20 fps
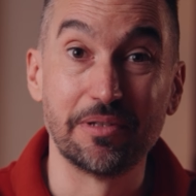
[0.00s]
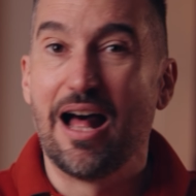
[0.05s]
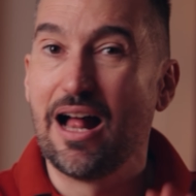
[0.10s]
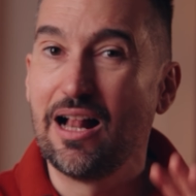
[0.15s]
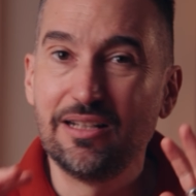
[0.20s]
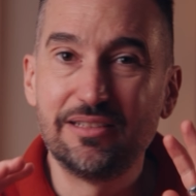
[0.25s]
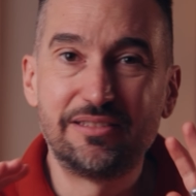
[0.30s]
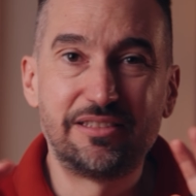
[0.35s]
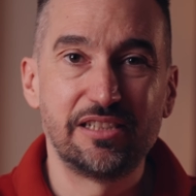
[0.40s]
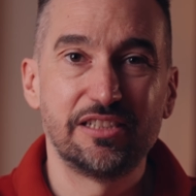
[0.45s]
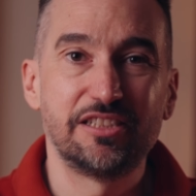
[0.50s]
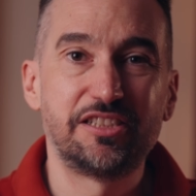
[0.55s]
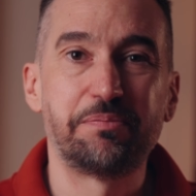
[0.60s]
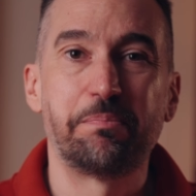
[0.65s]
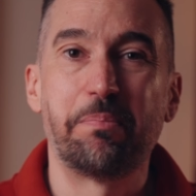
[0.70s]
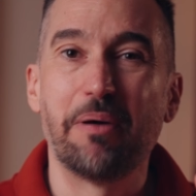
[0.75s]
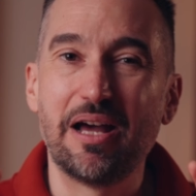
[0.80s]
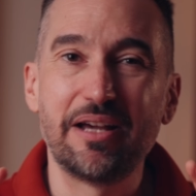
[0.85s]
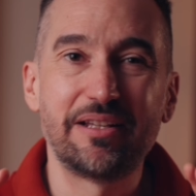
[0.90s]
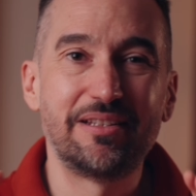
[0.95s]
I'll just
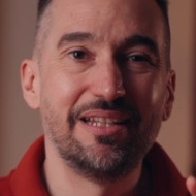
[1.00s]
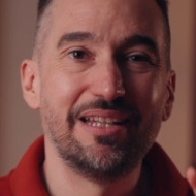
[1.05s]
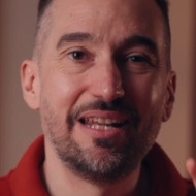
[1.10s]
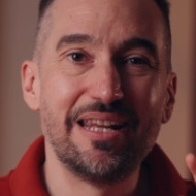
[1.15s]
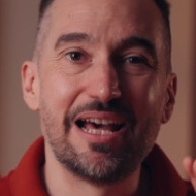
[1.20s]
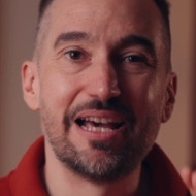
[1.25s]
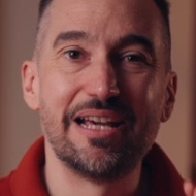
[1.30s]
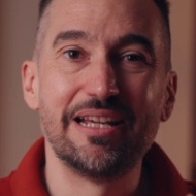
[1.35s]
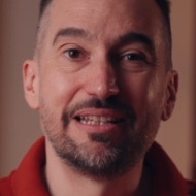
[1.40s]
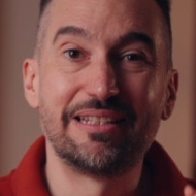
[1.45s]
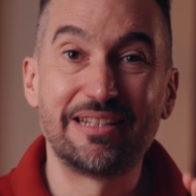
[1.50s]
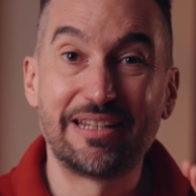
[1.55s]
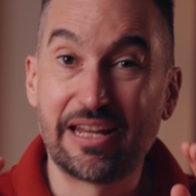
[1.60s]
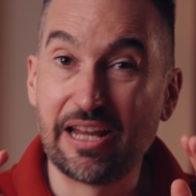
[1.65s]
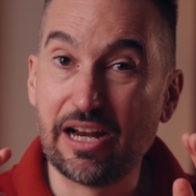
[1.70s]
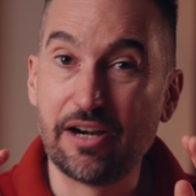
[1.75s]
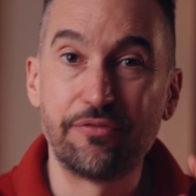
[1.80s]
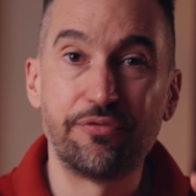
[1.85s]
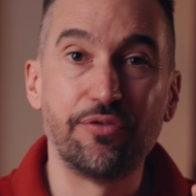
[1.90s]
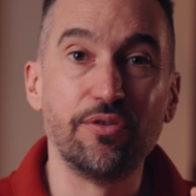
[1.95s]
pack the light
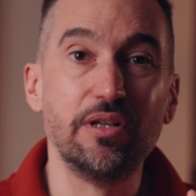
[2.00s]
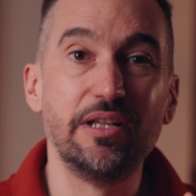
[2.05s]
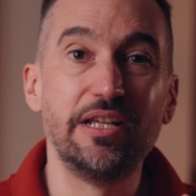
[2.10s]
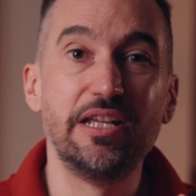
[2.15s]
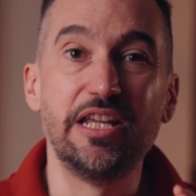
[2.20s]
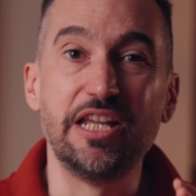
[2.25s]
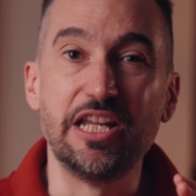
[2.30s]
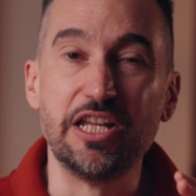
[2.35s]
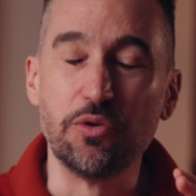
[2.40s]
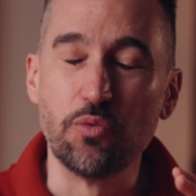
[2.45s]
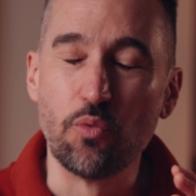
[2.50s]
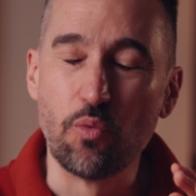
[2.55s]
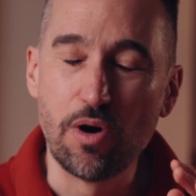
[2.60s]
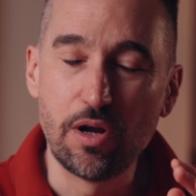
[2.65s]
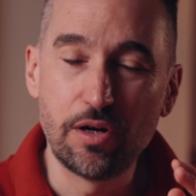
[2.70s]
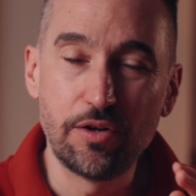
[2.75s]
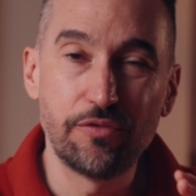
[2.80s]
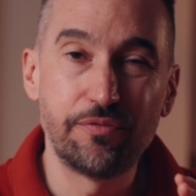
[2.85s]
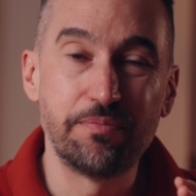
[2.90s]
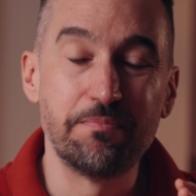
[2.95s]
carefully in
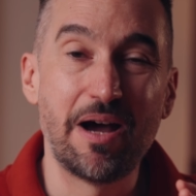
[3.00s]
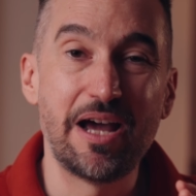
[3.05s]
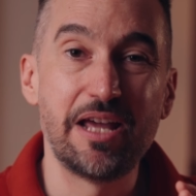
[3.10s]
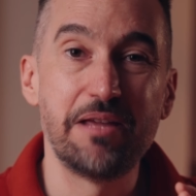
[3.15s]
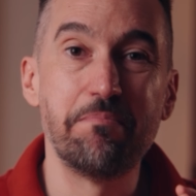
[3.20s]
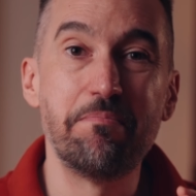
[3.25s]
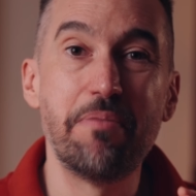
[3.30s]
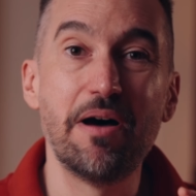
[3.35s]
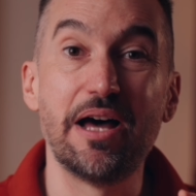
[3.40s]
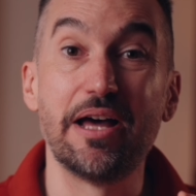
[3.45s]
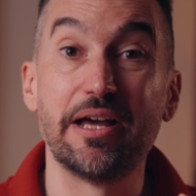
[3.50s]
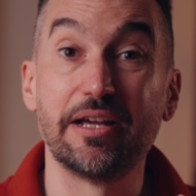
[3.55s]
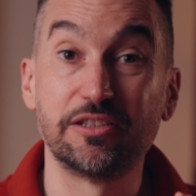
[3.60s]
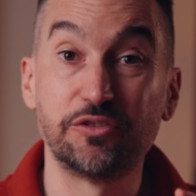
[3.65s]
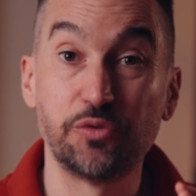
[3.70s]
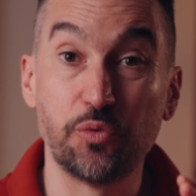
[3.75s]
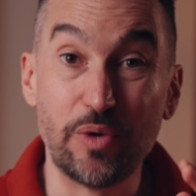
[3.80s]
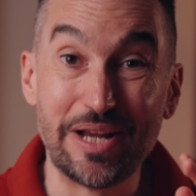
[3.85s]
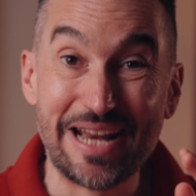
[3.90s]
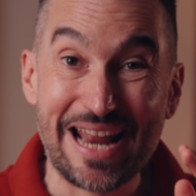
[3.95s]
one of my bags
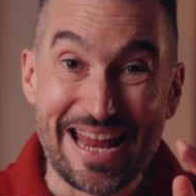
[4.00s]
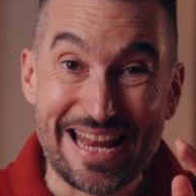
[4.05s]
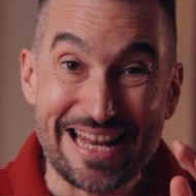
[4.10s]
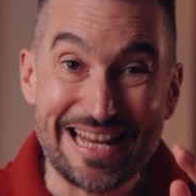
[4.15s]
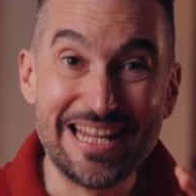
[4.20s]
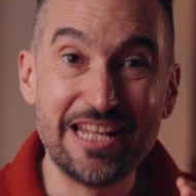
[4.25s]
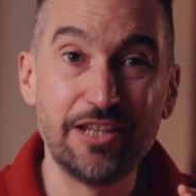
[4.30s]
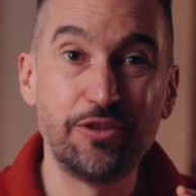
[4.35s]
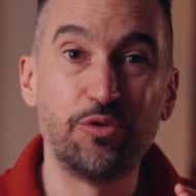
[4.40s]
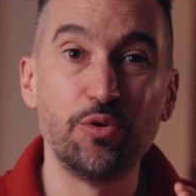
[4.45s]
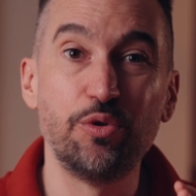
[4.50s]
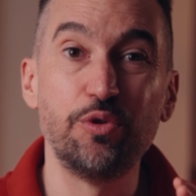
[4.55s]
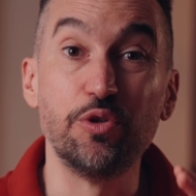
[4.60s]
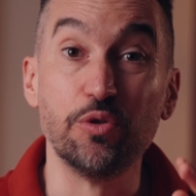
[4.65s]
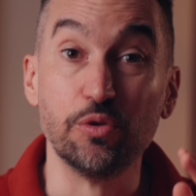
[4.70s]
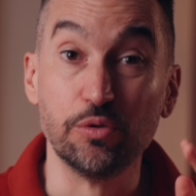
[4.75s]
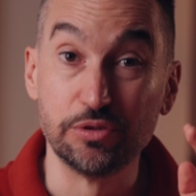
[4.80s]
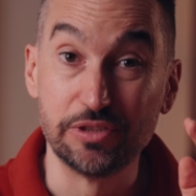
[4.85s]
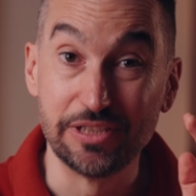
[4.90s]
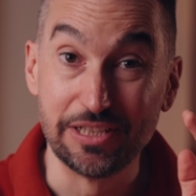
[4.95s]
when I need to
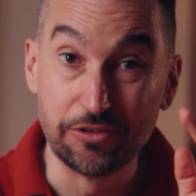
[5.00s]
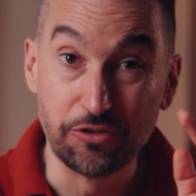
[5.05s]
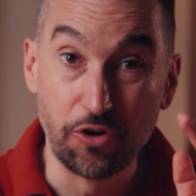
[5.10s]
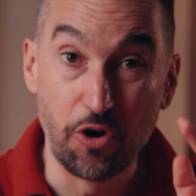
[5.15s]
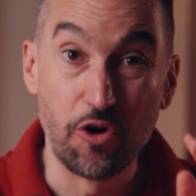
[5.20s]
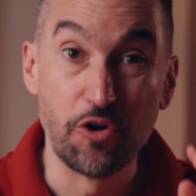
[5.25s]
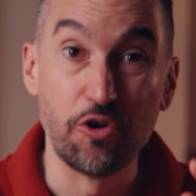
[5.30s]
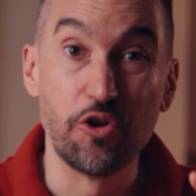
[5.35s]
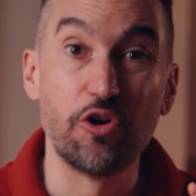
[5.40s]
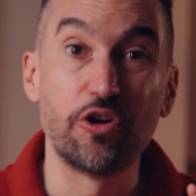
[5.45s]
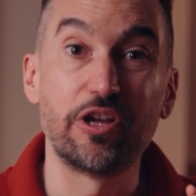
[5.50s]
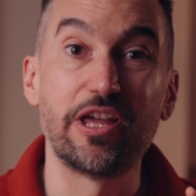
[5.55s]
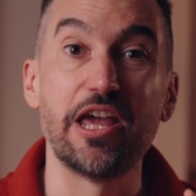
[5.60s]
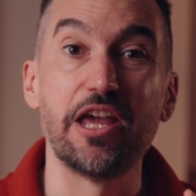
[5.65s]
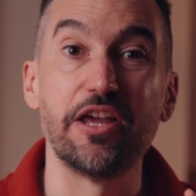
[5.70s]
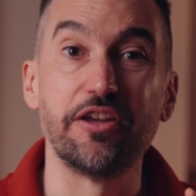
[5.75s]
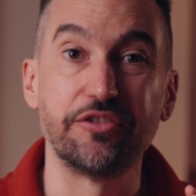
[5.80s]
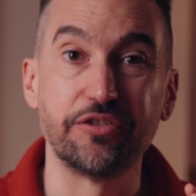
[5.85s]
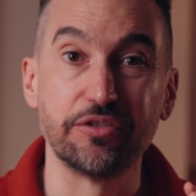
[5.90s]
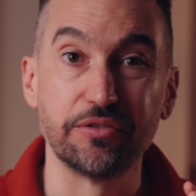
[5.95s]
use it on
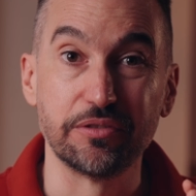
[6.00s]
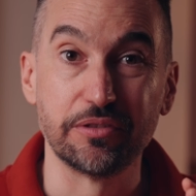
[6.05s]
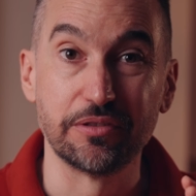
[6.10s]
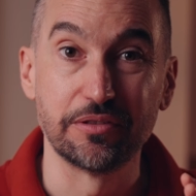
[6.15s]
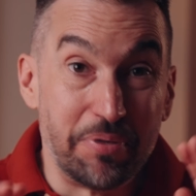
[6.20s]
location.